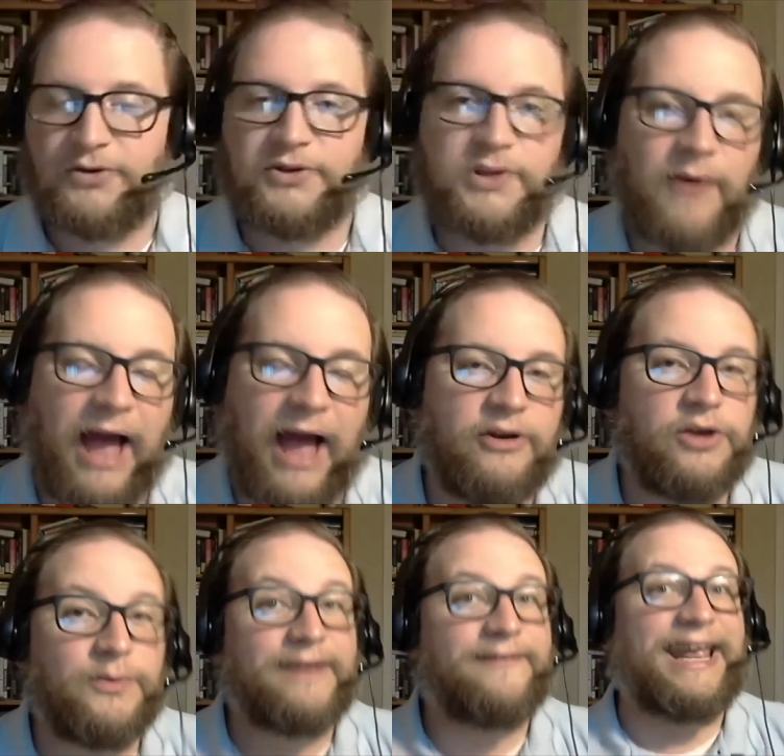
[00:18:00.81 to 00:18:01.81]
So how do you
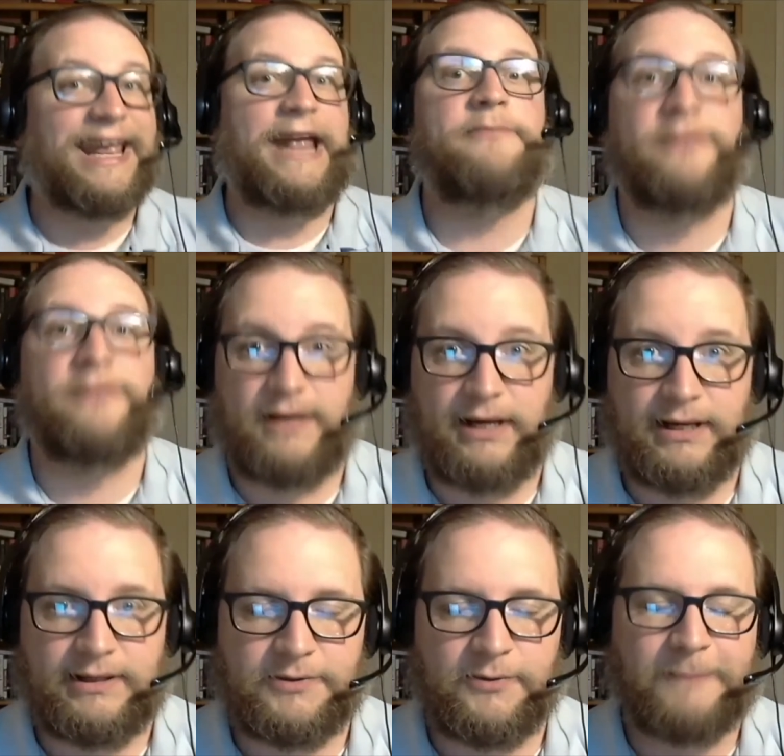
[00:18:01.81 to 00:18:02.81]
keep
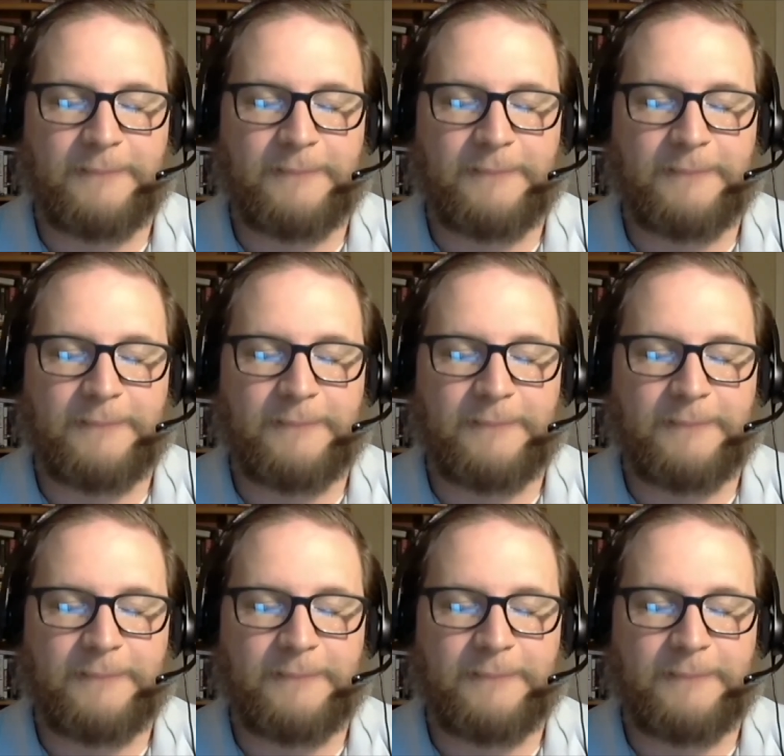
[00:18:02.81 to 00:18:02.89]
this, right?